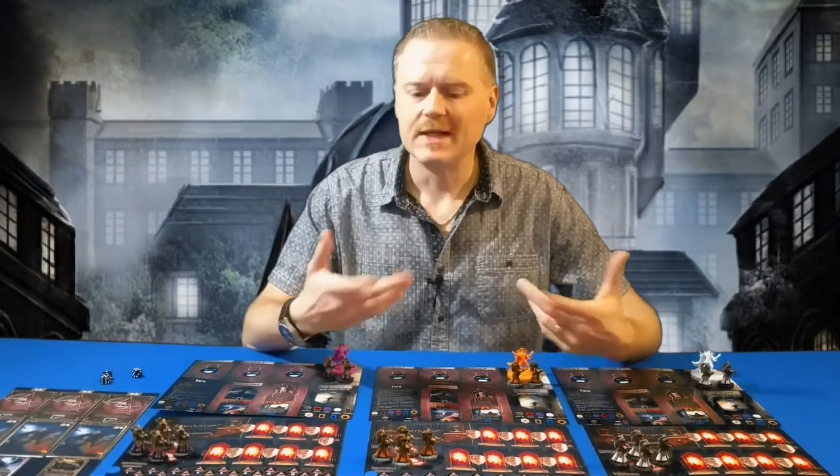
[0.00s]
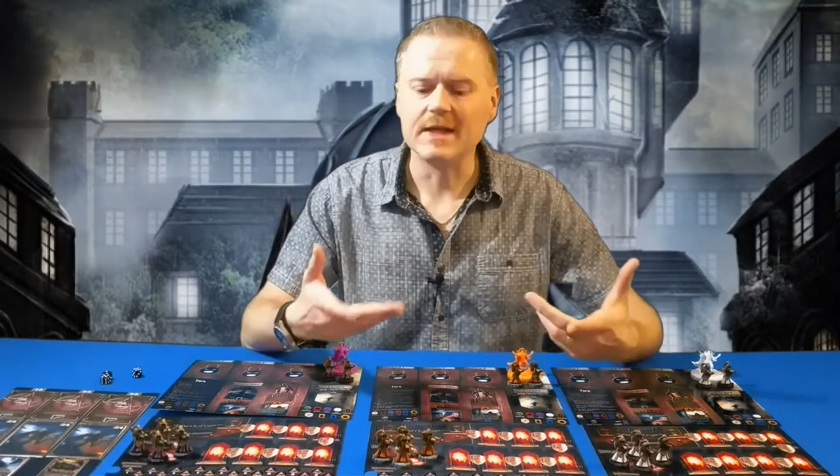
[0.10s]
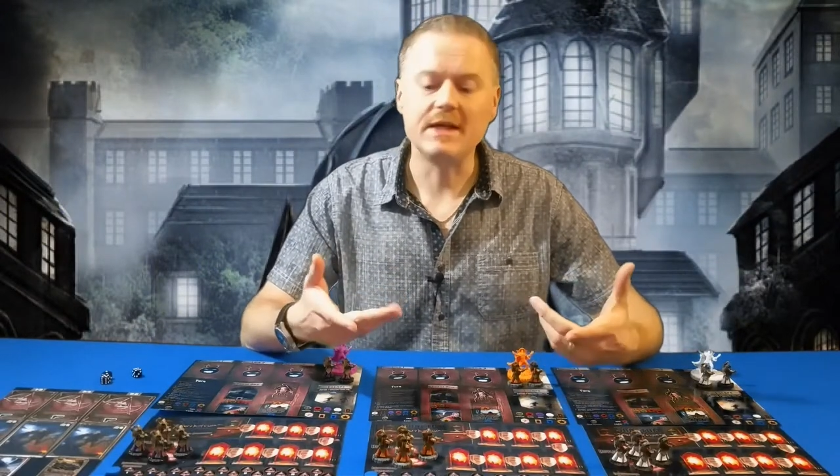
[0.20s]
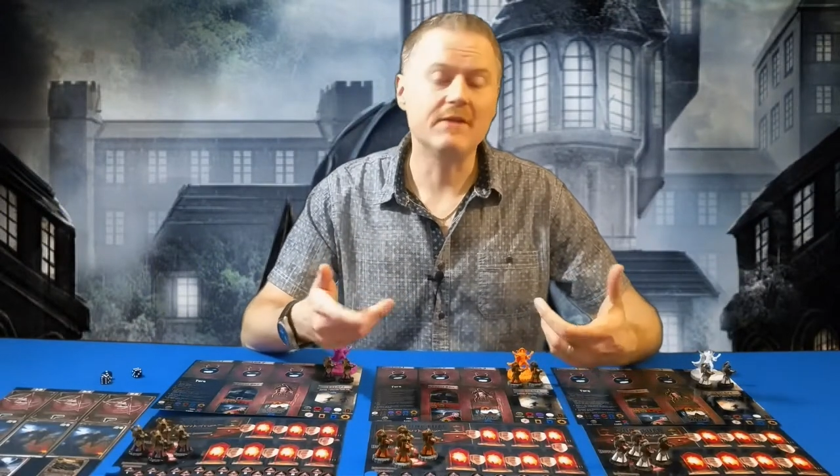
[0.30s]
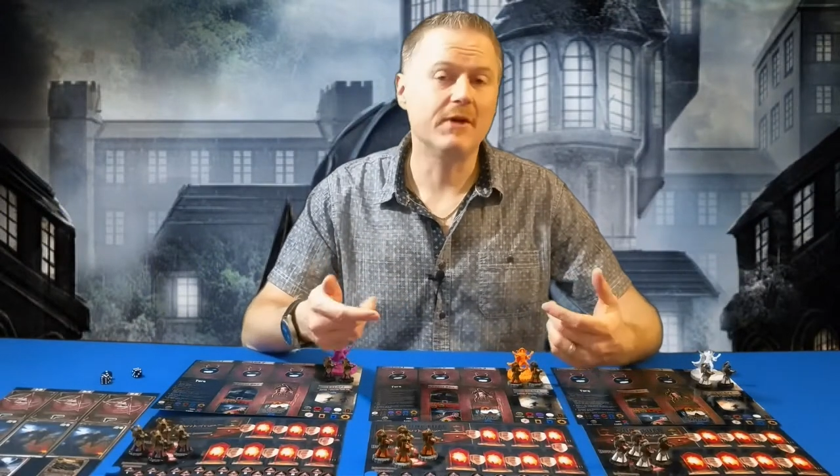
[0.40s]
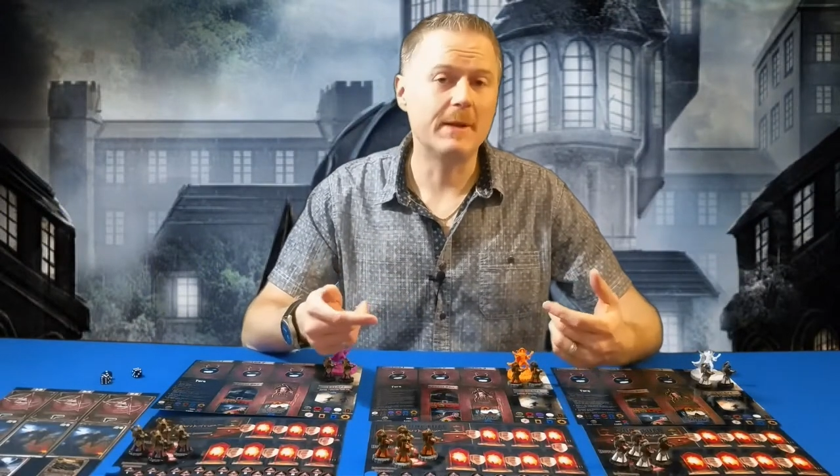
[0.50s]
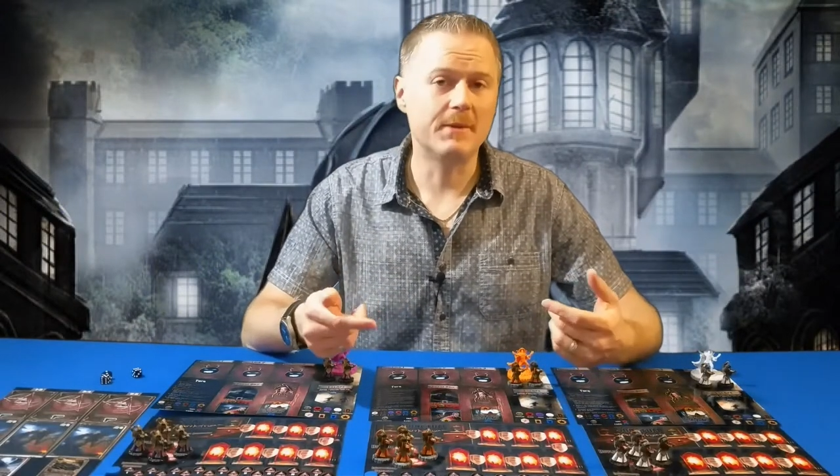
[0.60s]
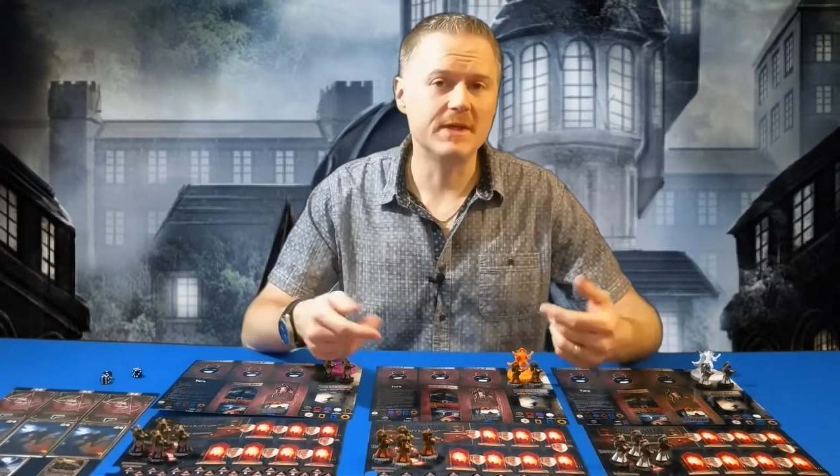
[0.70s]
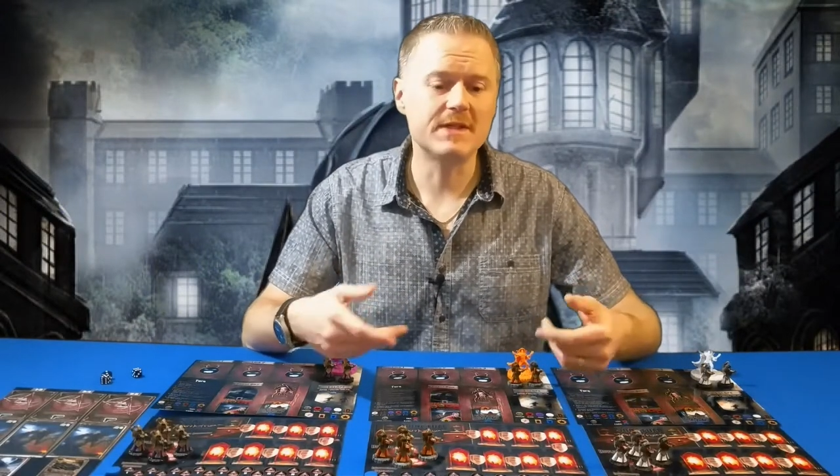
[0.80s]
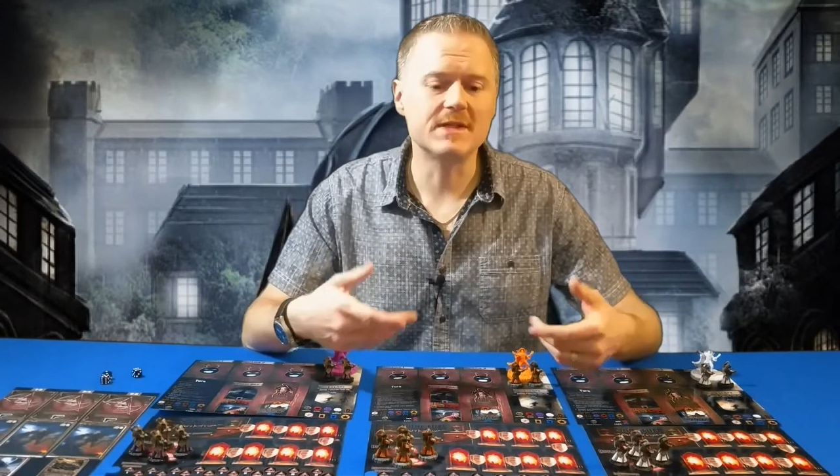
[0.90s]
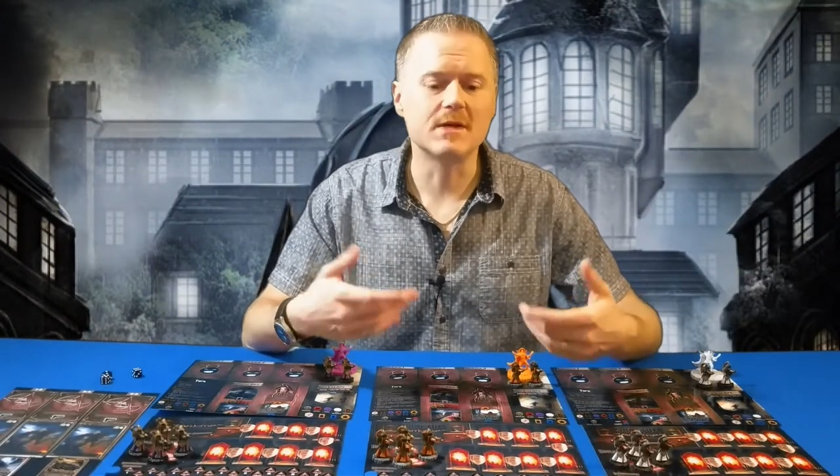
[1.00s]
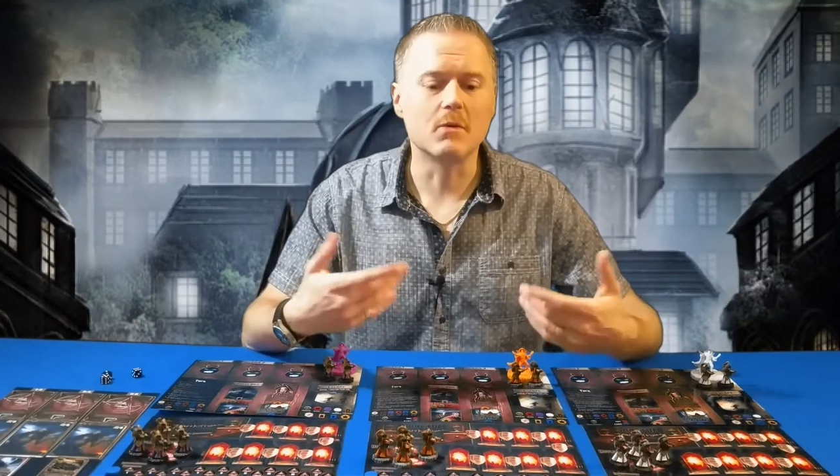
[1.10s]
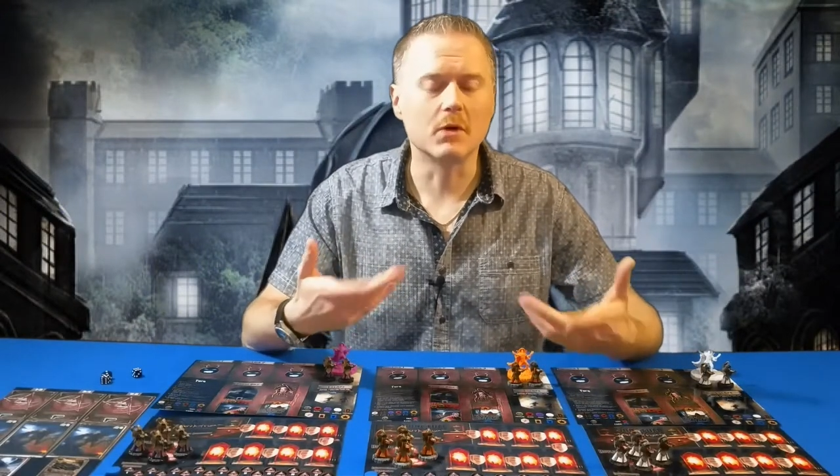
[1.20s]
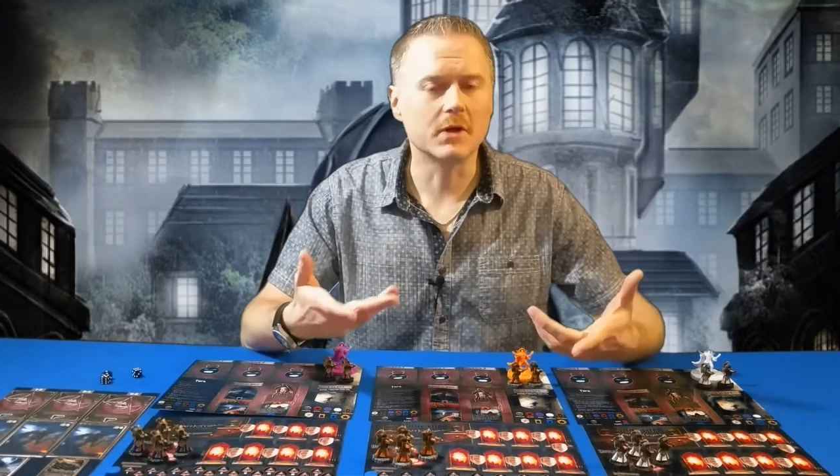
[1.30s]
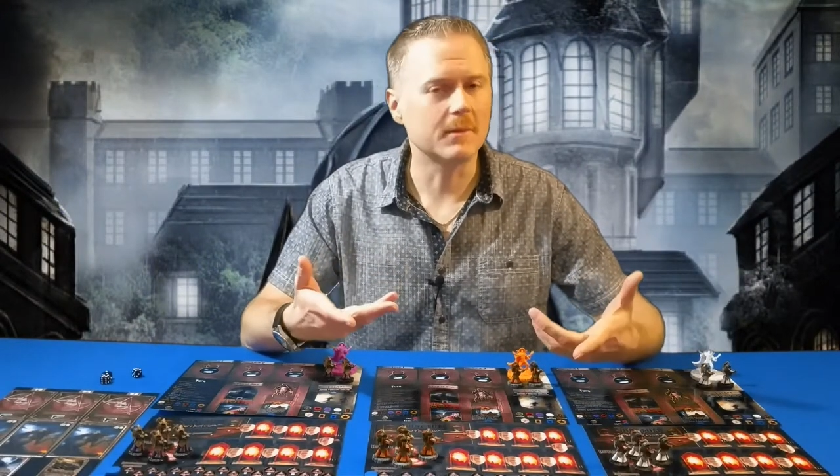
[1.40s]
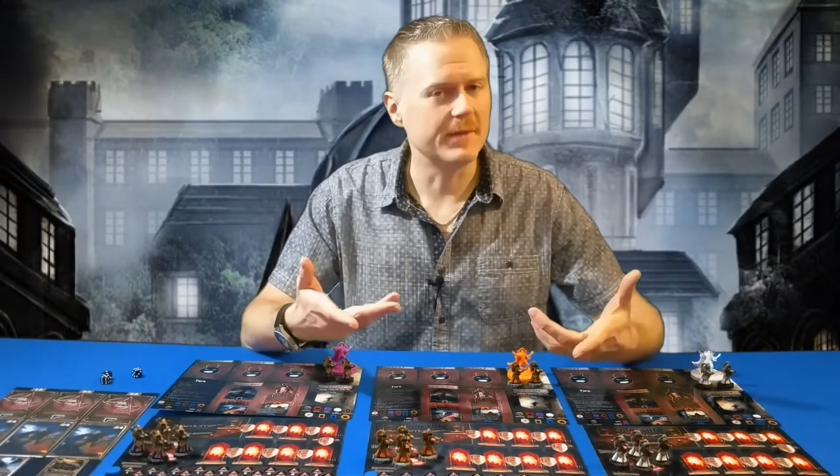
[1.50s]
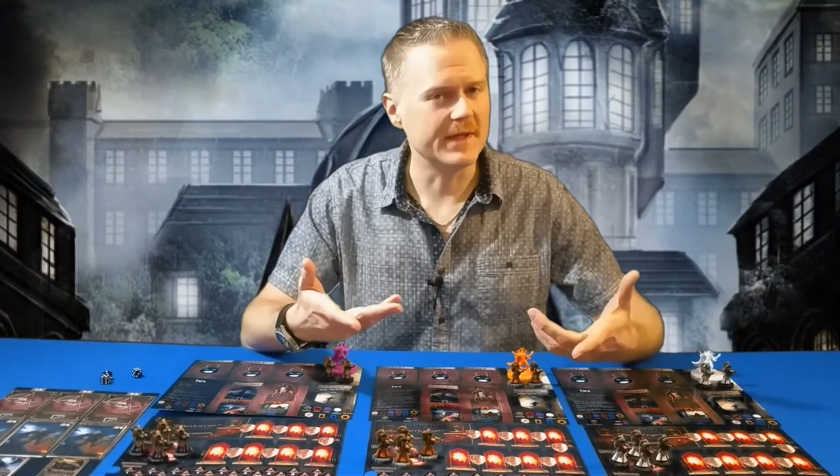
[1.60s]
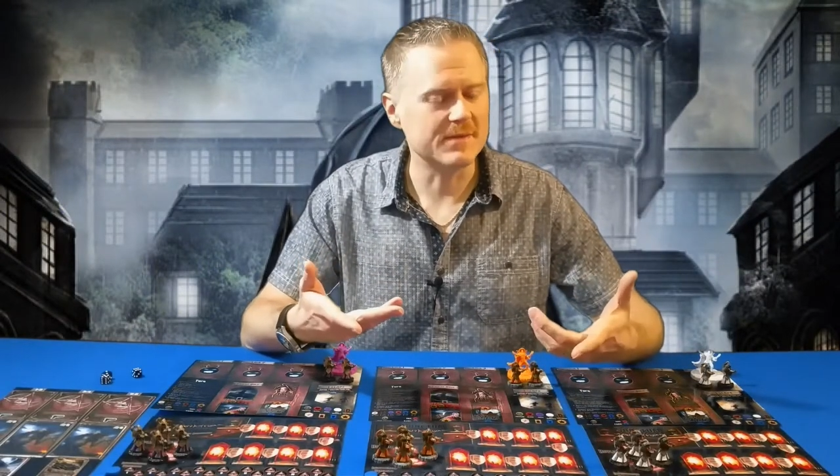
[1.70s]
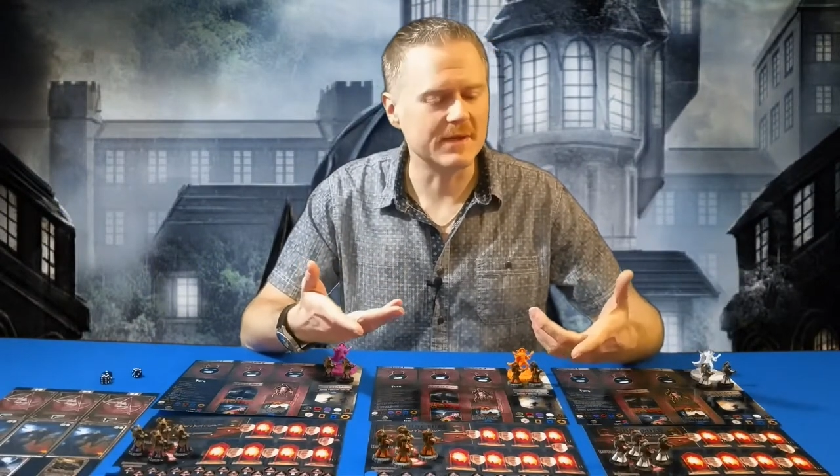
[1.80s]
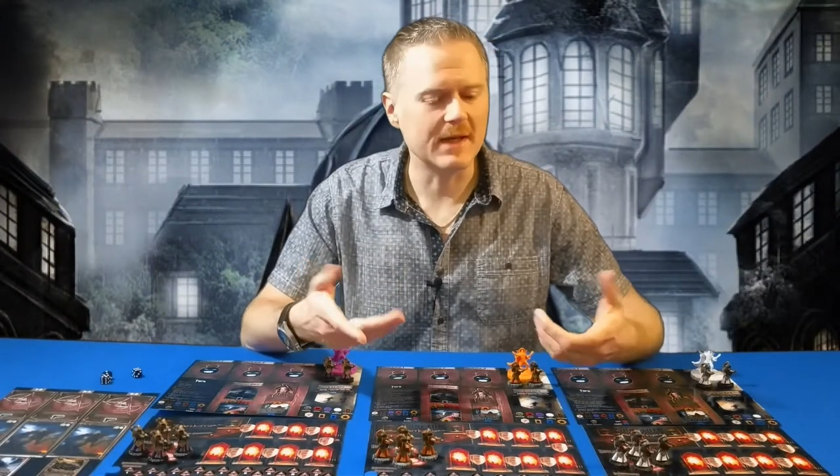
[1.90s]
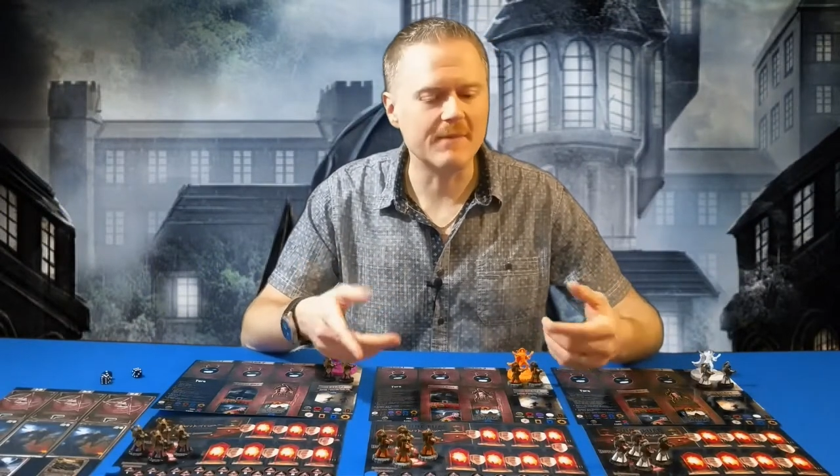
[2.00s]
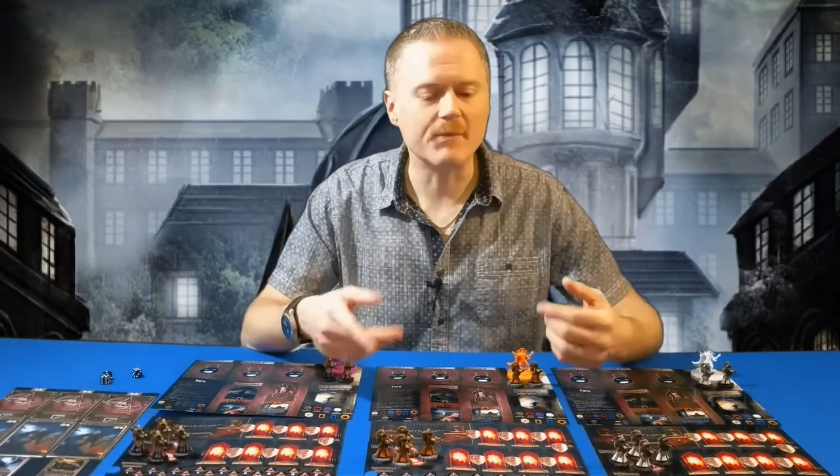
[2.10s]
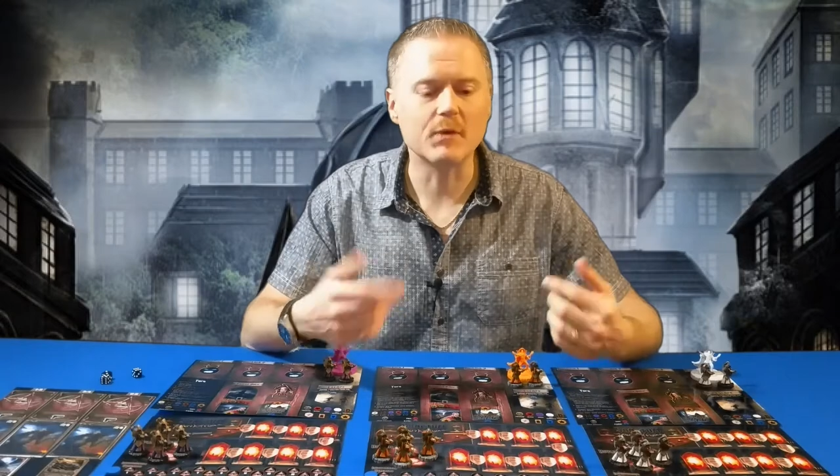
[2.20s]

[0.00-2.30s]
Now, Evil High Priest is a worker placement game